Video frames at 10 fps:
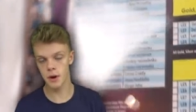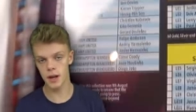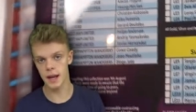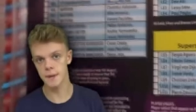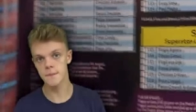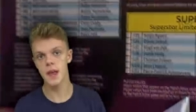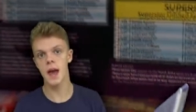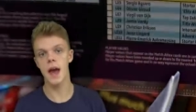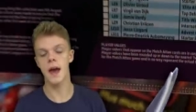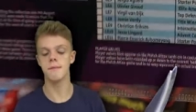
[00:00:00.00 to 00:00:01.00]
money
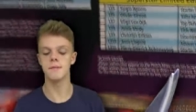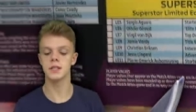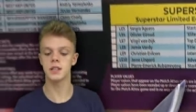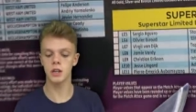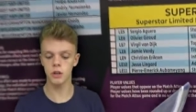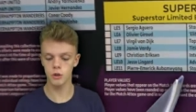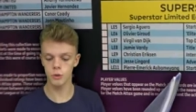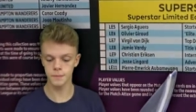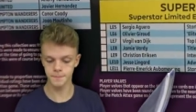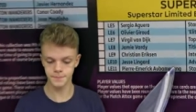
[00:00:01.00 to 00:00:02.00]
um,
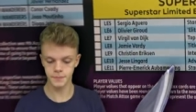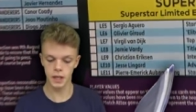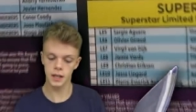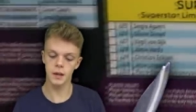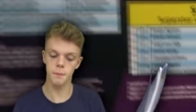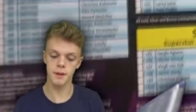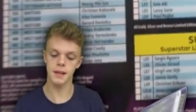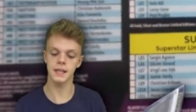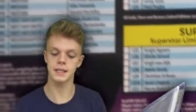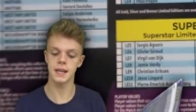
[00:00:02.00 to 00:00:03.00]
to
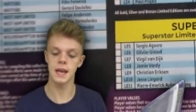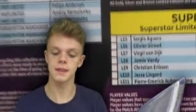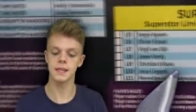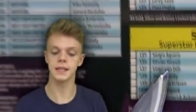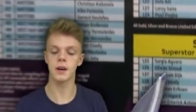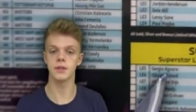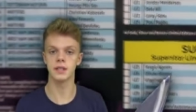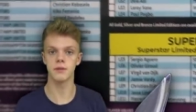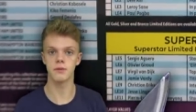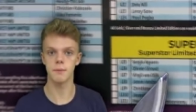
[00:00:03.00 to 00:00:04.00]
complete the gold,
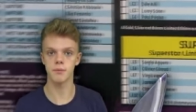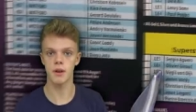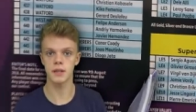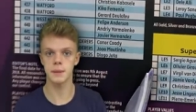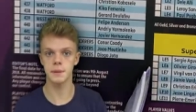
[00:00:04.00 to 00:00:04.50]
silver and bronze